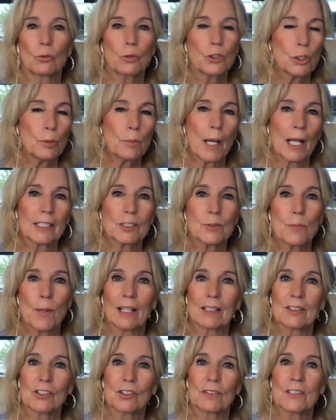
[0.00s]
2
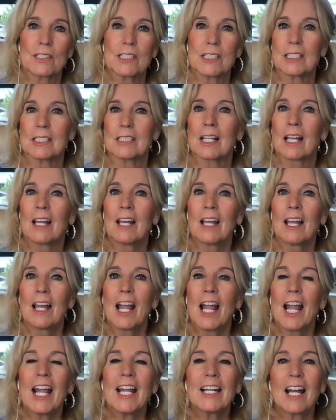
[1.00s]
back-to-back services.
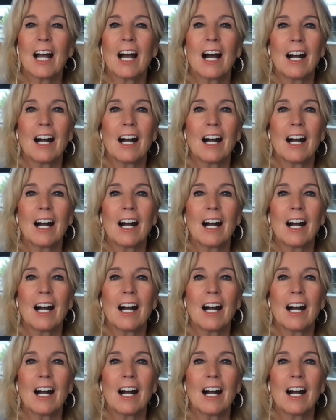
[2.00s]
And